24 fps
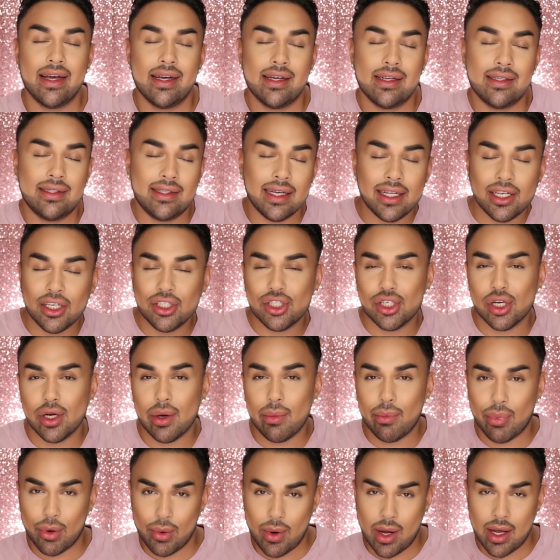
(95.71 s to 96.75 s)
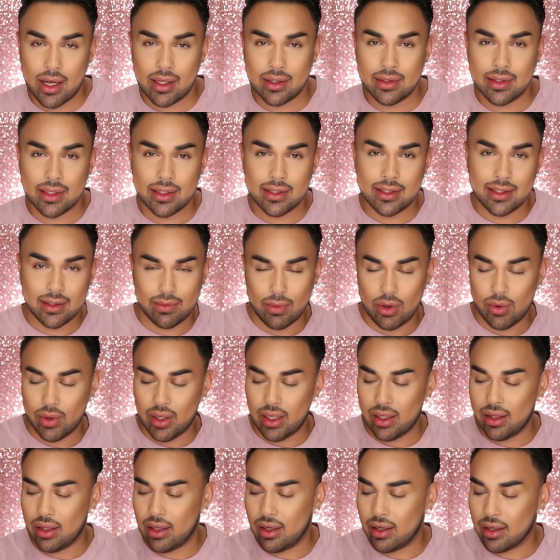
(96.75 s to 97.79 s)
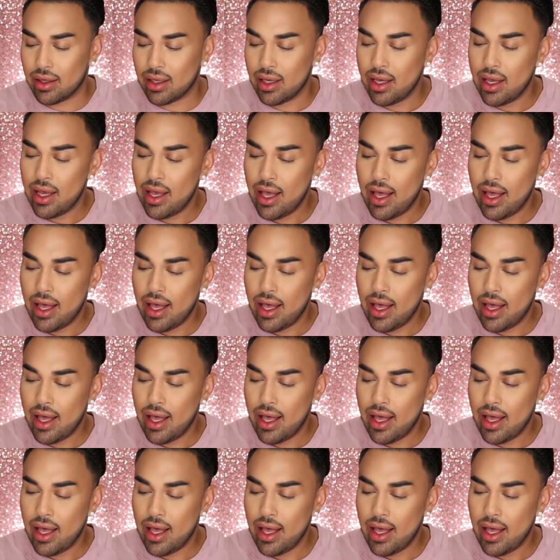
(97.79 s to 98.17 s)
signature bronze smoky look.